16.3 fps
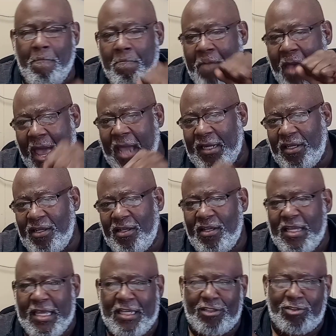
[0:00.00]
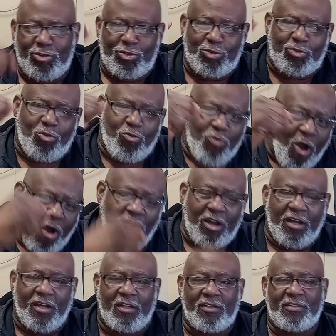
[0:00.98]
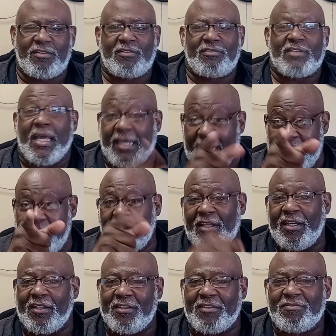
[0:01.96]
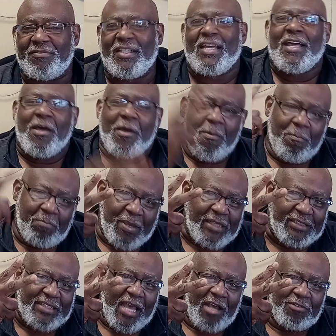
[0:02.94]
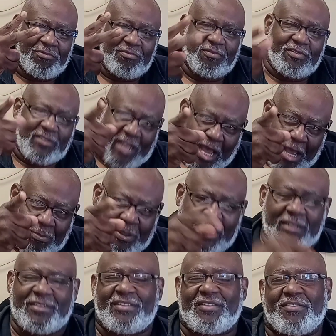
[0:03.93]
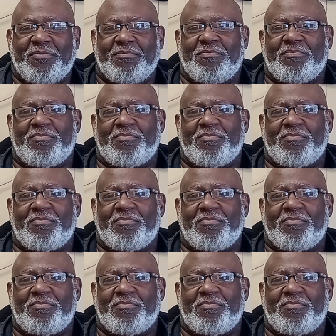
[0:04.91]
badder, stronger, like LL. Peace out. God bless.